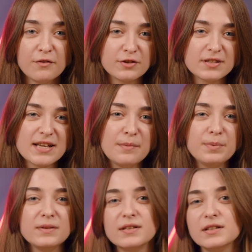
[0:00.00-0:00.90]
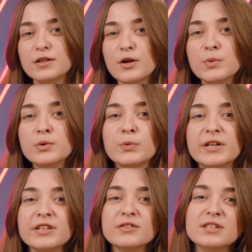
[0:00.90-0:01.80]
For example, knowing
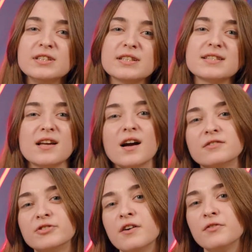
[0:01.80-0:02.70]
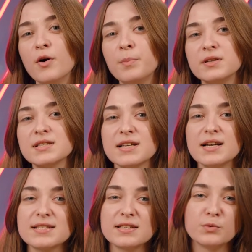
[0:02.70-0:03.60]
where you need exact rough opening
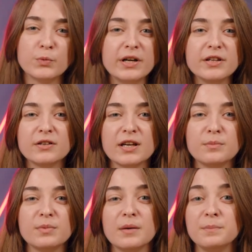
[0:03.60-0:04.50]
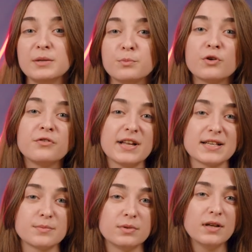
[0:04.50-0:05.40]
size and where you can be a bit more
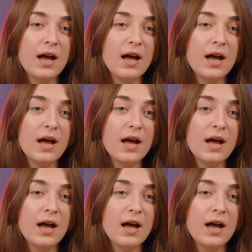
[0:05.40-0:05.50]
flexible.